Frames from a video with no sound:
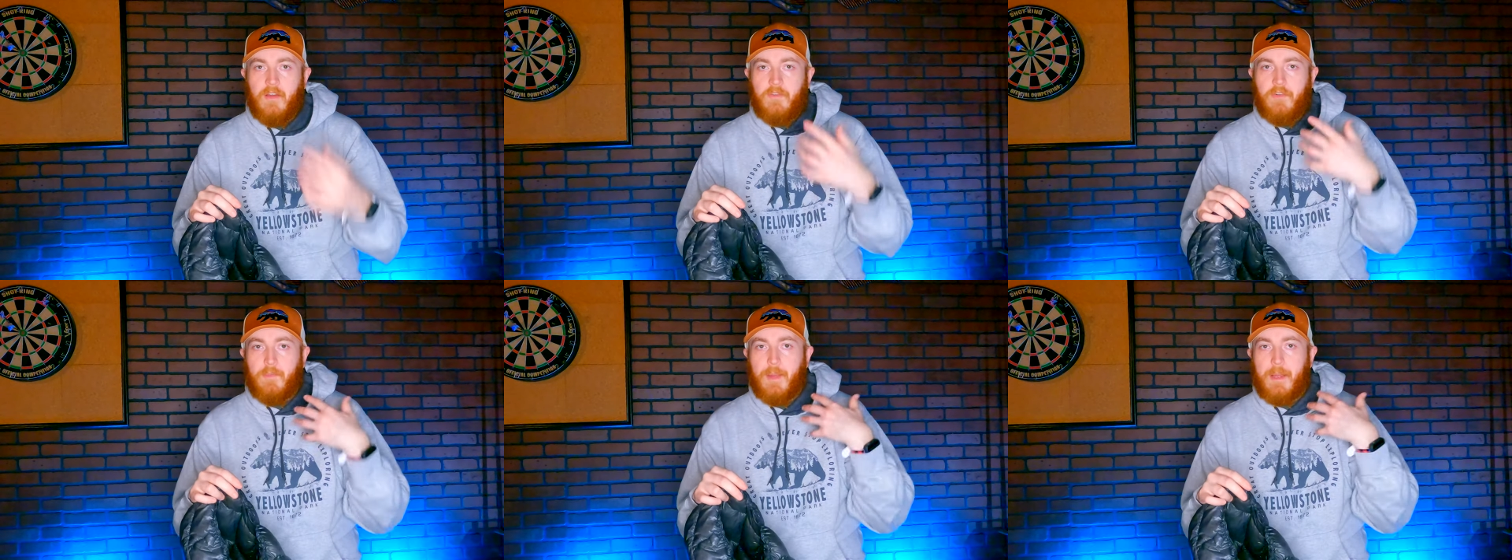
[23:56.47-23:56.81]

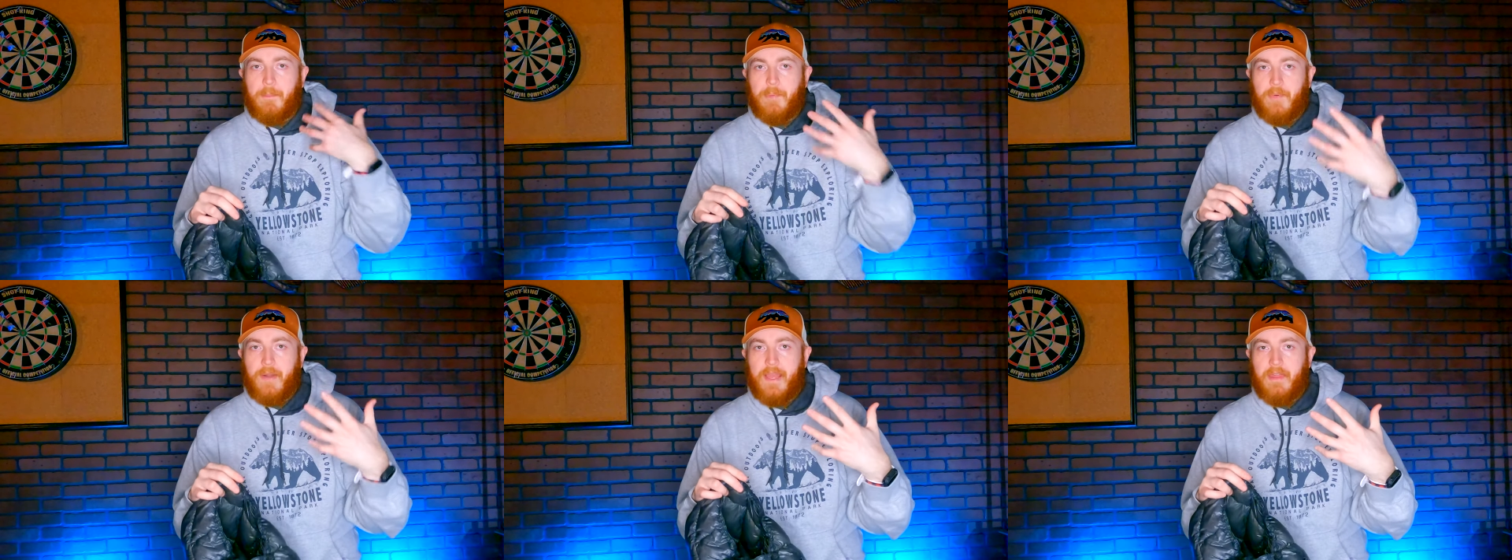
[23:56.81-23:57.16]
from my
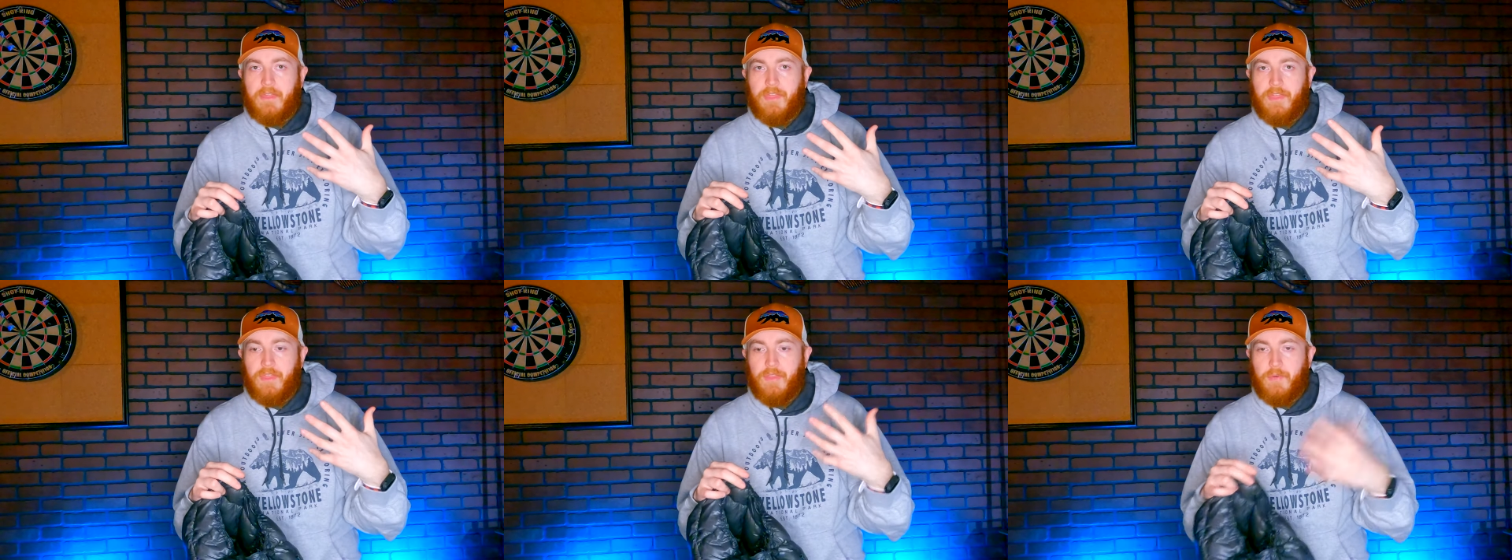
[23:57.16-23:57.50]

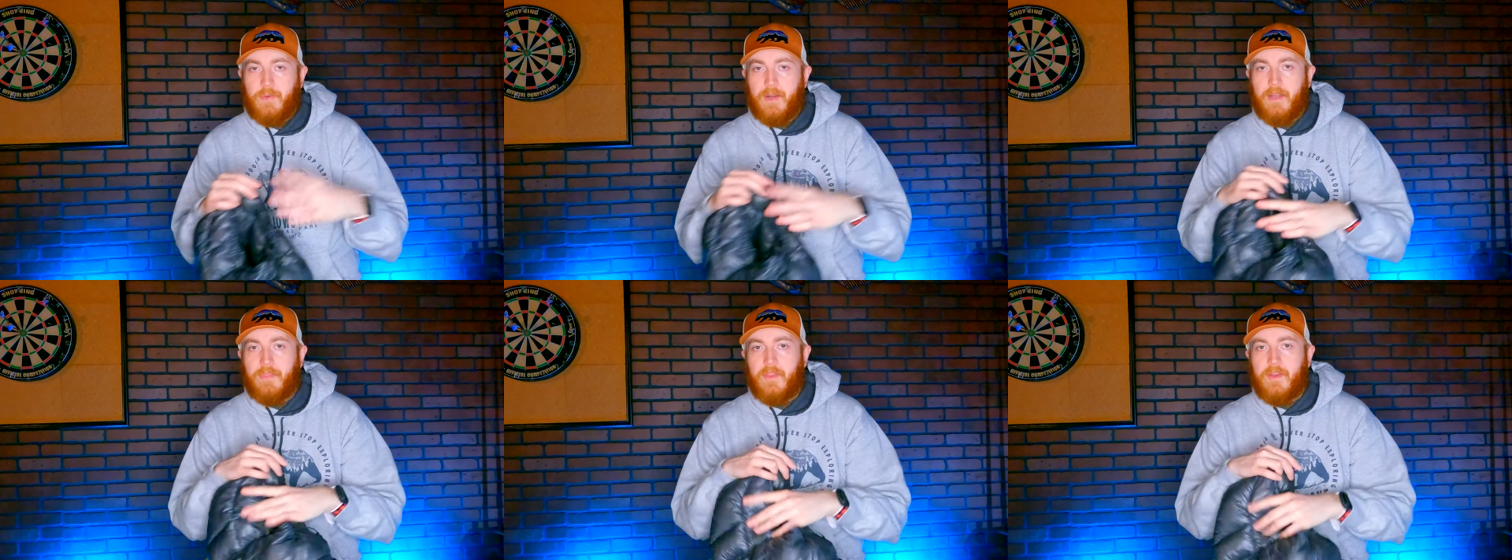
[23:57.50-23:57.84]
breath
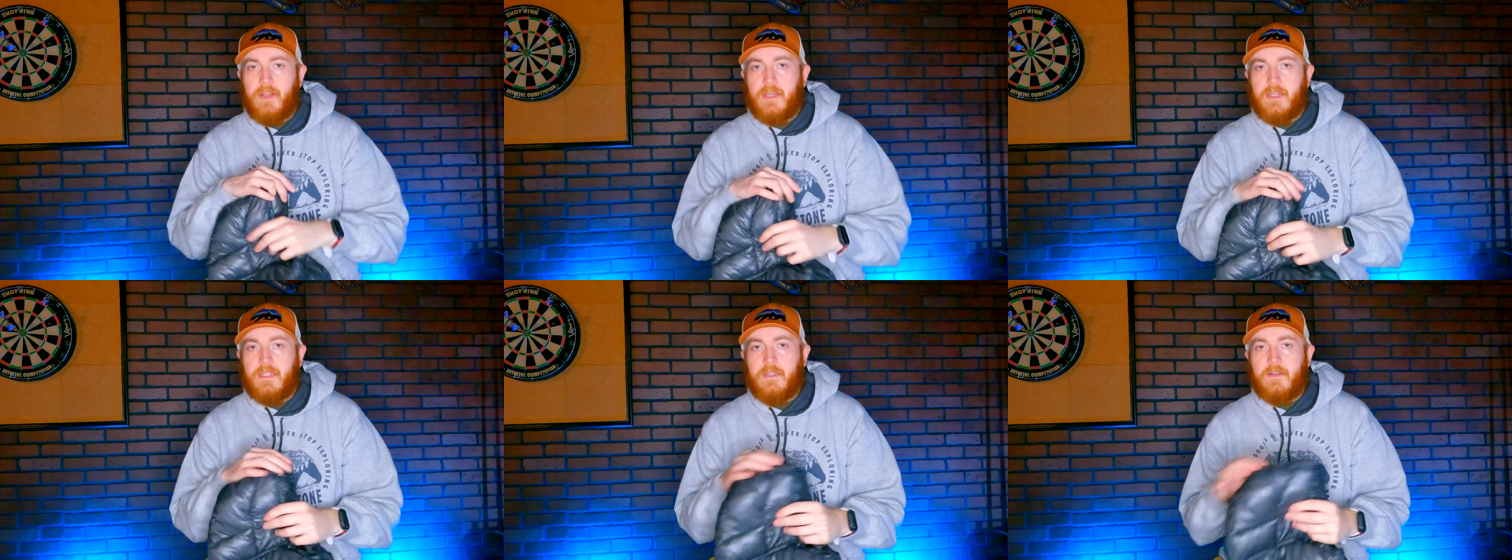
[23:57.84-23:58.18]
throughout the
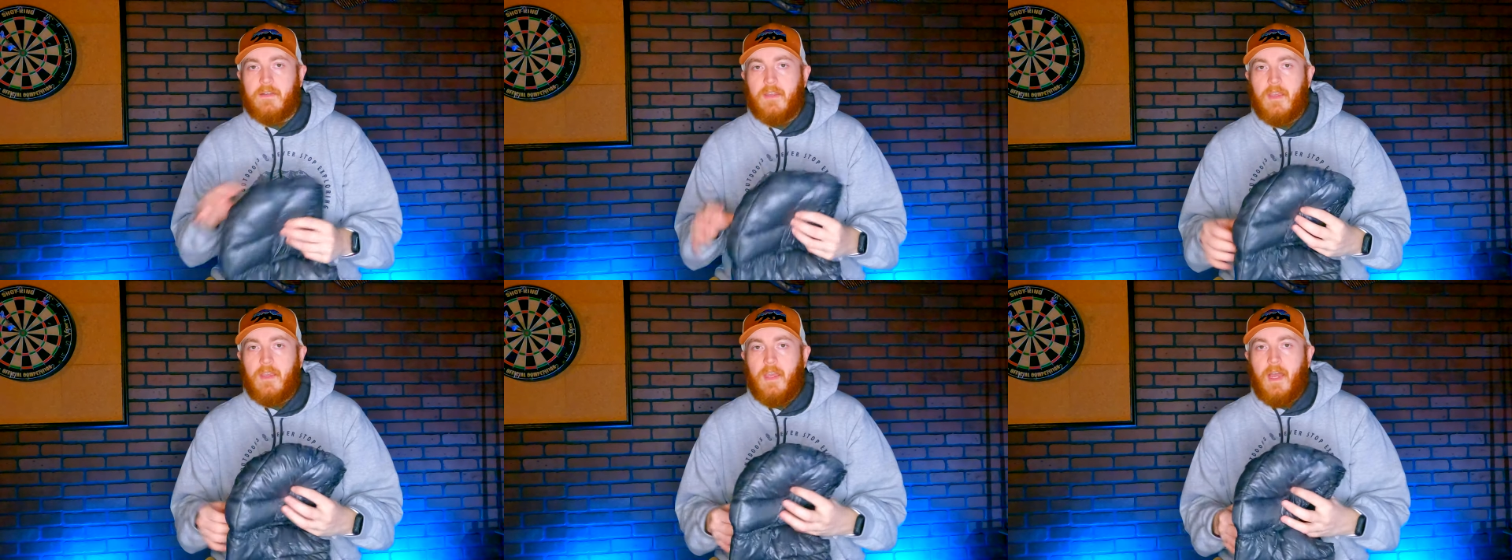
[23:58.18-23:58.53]
night.
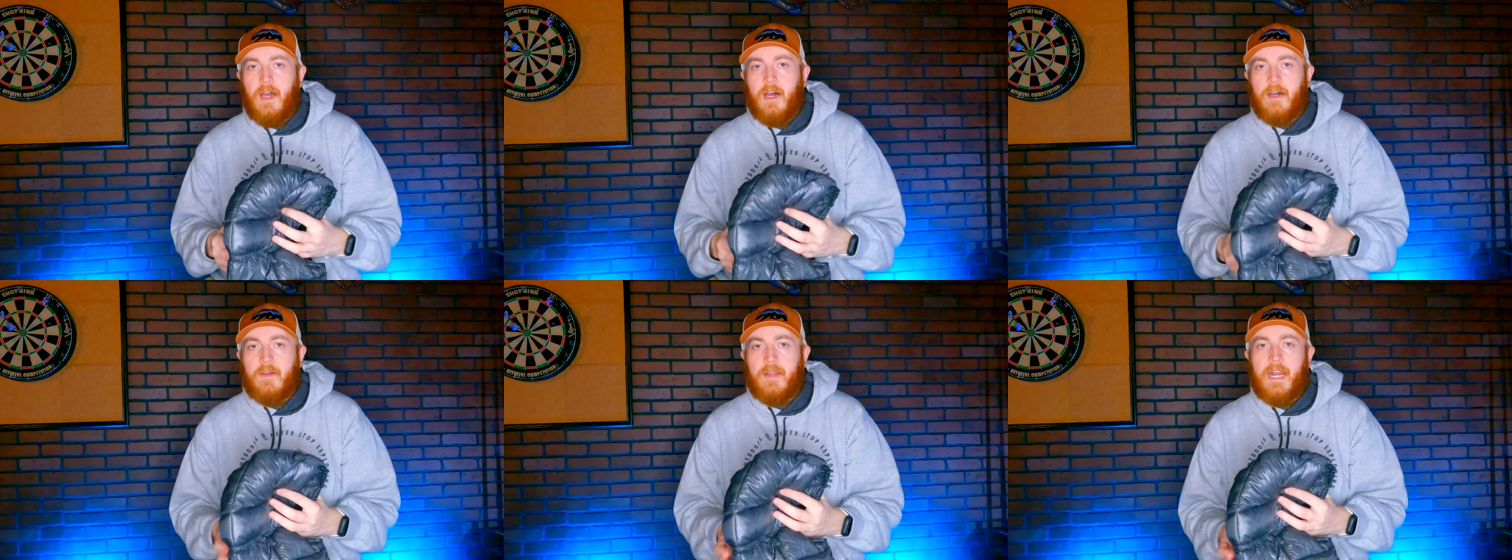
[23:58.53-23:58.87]

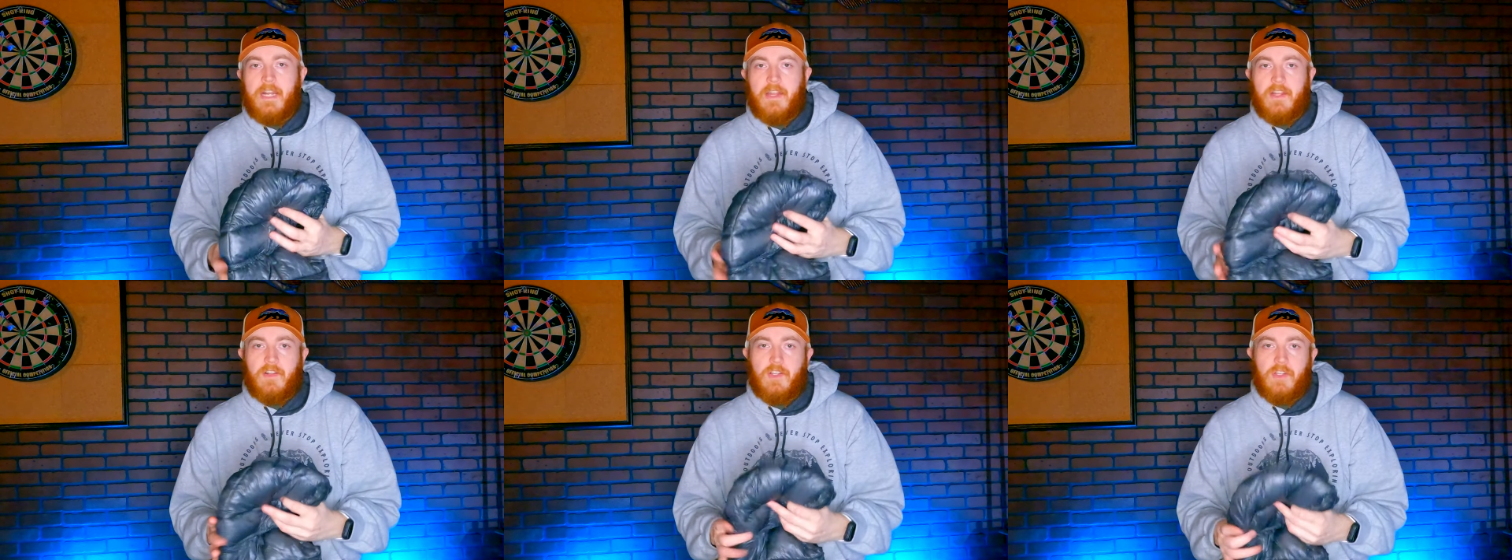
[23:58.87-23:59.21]
Uh, and
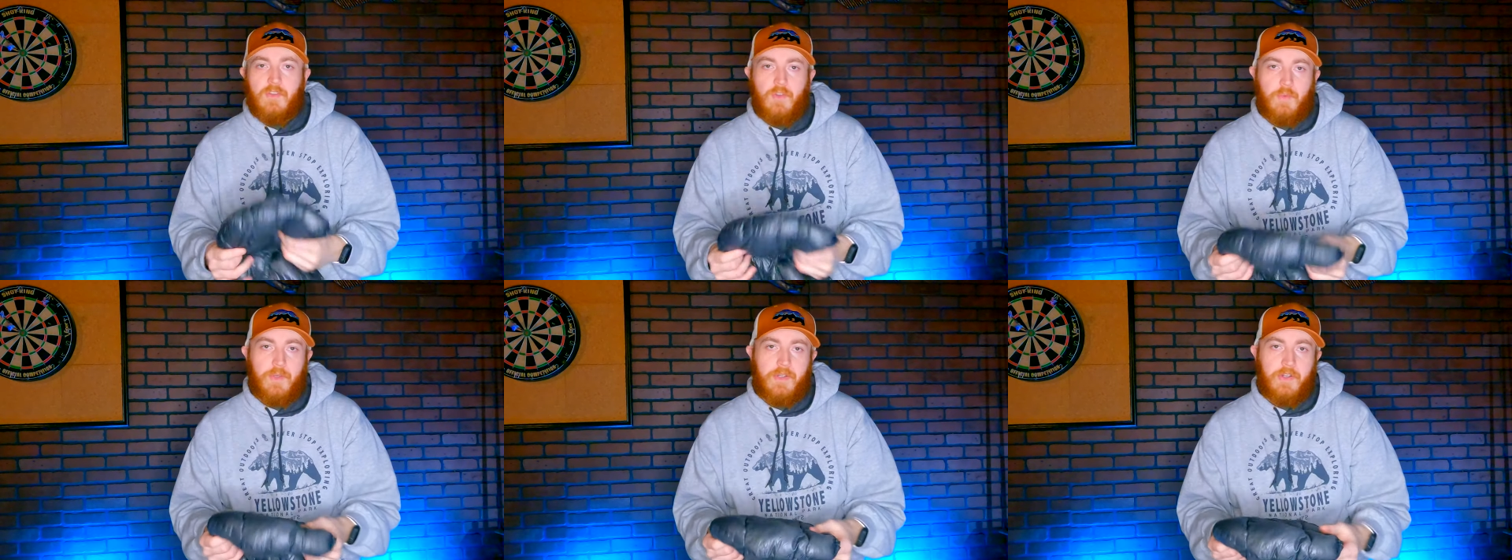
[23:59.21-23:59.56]
I like to
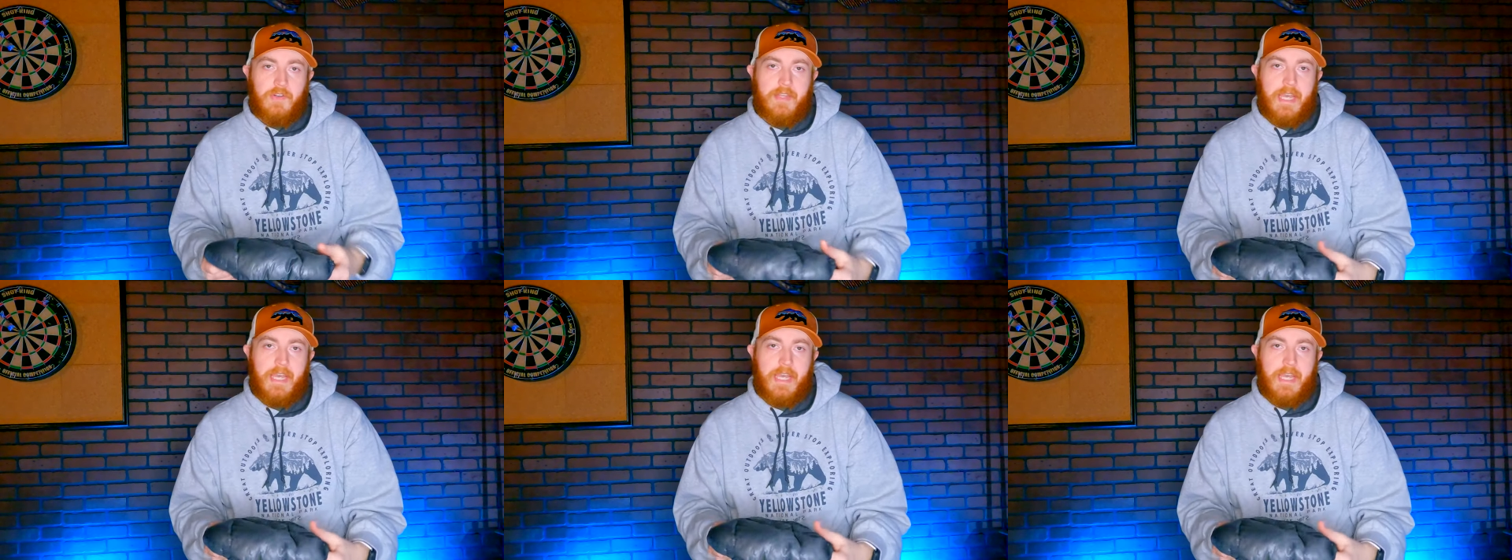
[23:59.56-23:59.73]
use a winter